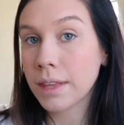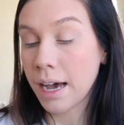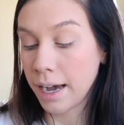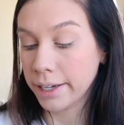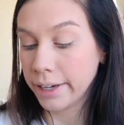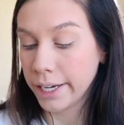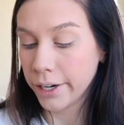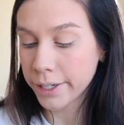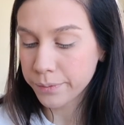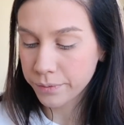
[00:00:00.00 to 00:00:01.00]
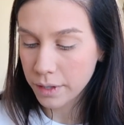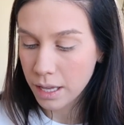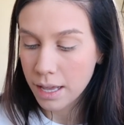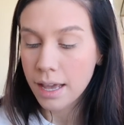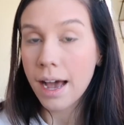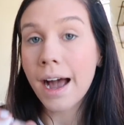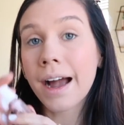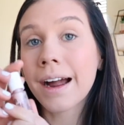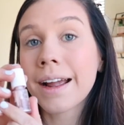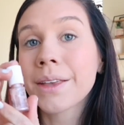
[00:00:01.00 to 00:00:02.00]
the highlighter,
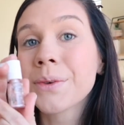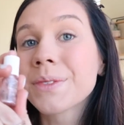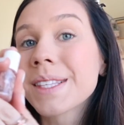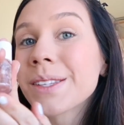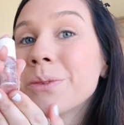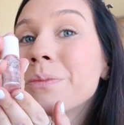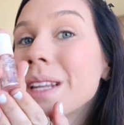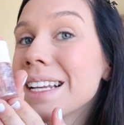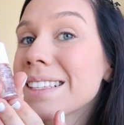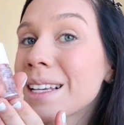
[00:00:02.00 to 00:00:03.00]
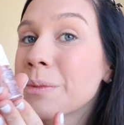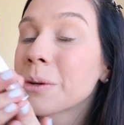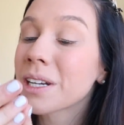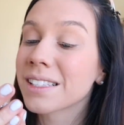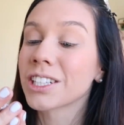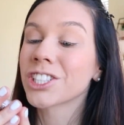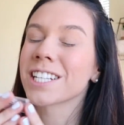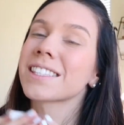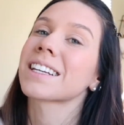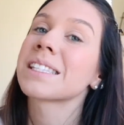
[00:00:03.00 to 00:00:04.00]
I use this little mini sample because this
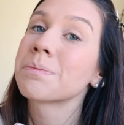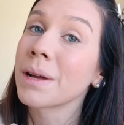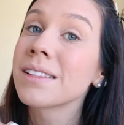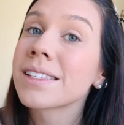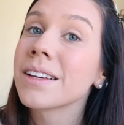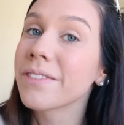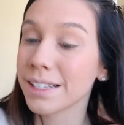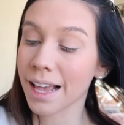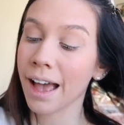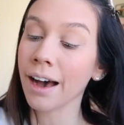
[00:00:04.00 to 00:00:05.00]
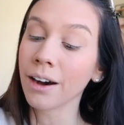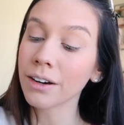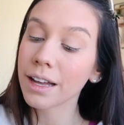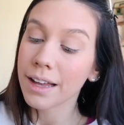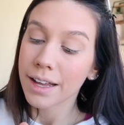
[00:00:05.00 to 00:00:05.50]
shit's expensive as hell.